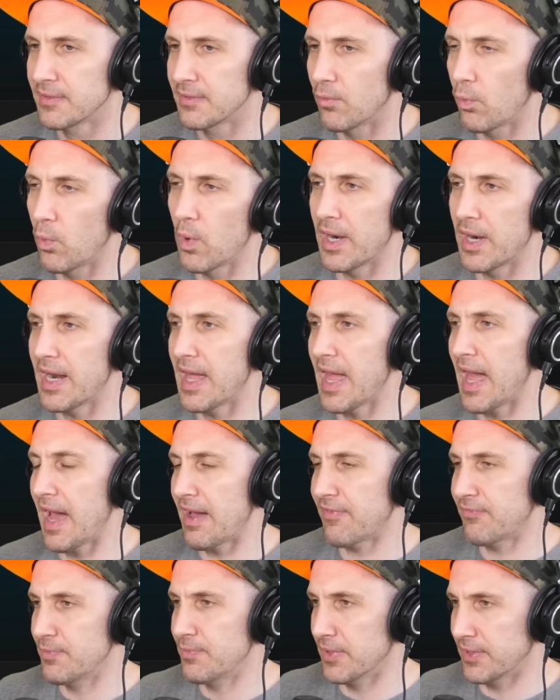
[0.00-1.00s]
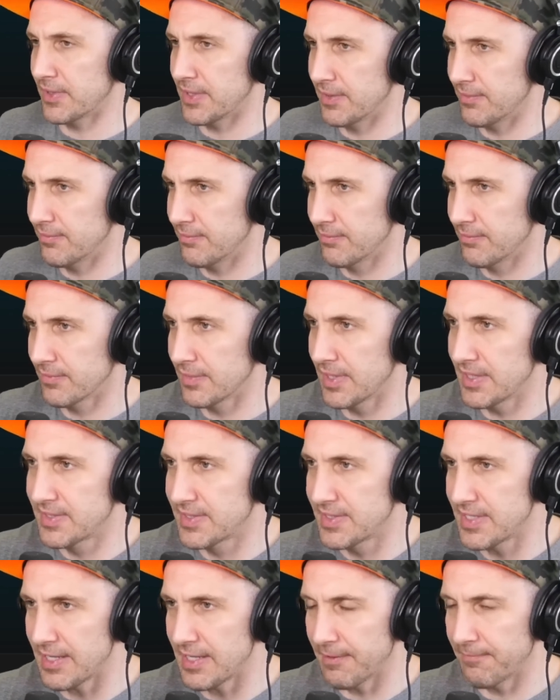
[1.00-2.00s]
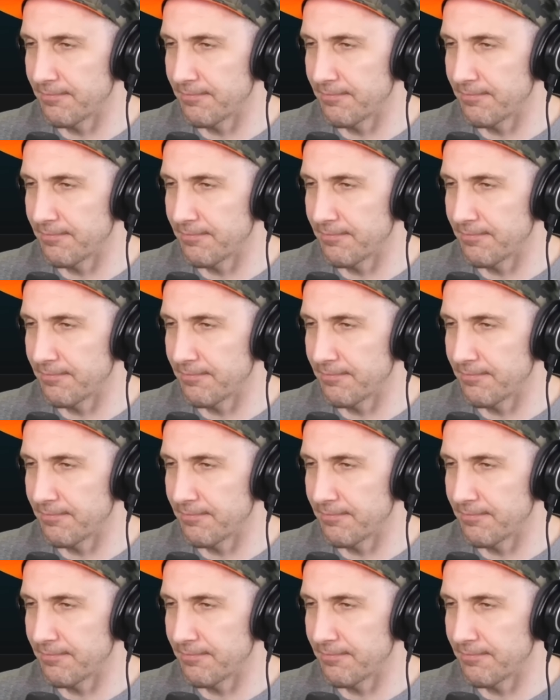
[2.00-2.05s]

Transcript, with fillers: one and a half million. Let's see.